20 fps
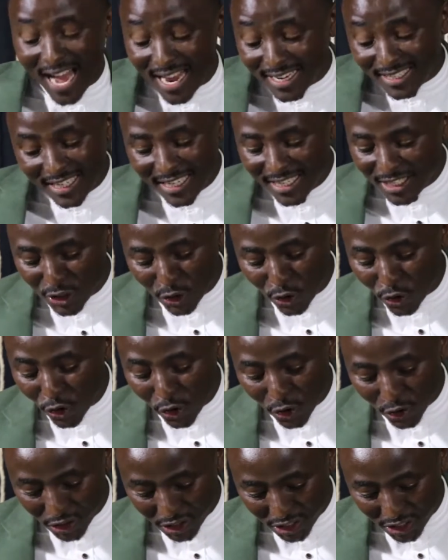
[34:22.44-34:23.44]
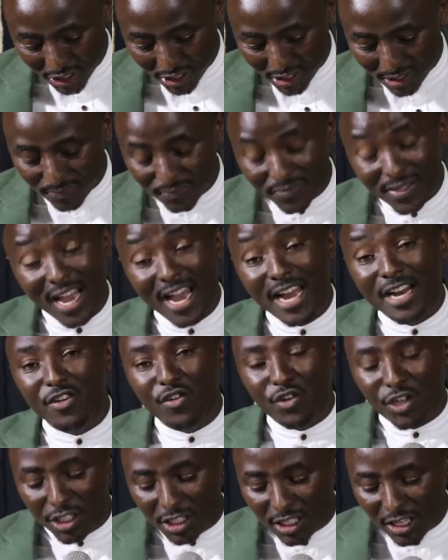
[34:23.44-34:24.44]
at his cross and
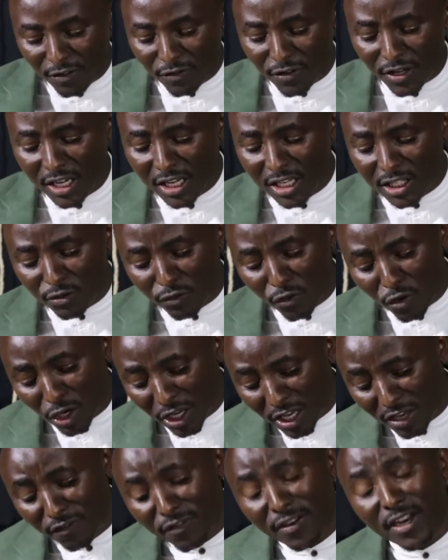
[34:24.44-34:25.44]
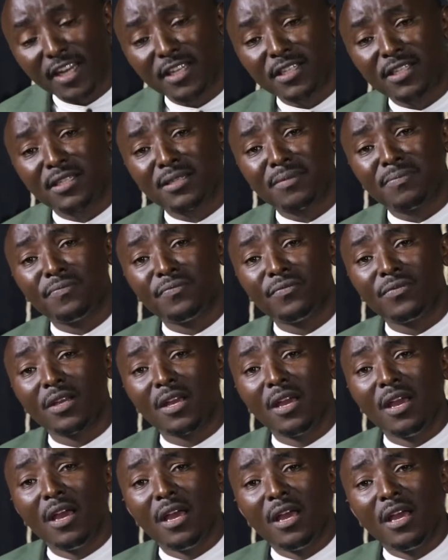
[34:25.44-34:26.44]
receive his forgiveness.
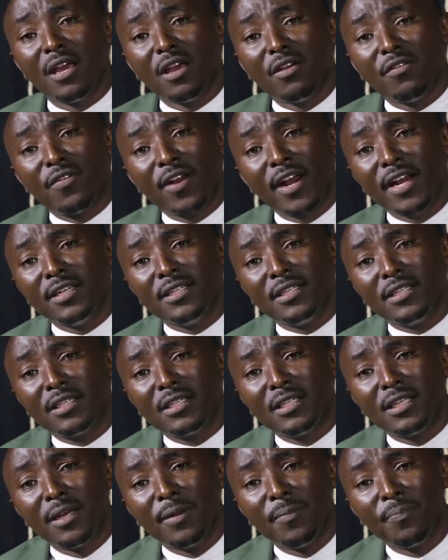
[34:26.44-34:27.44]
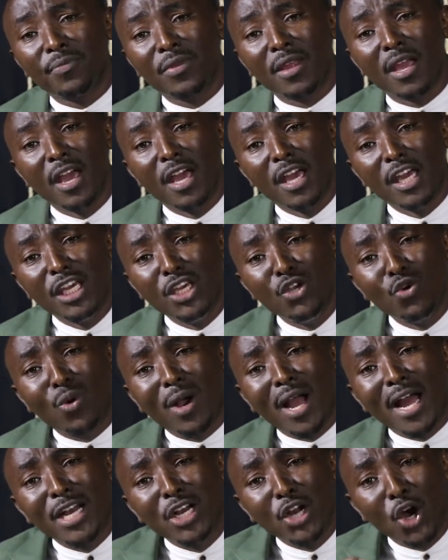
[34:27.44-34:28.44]
Friends, you
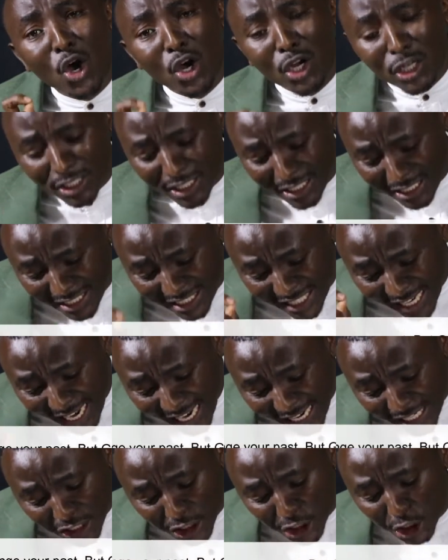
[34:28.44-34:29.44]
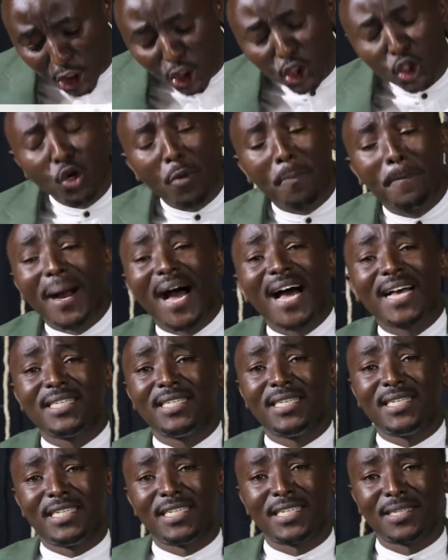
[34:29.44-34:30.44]
cannot change your
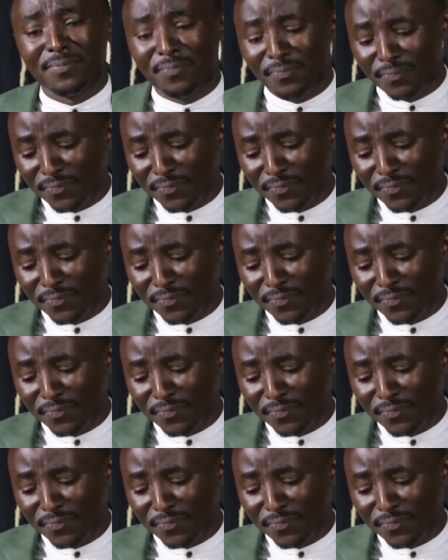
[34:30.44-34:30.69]
past,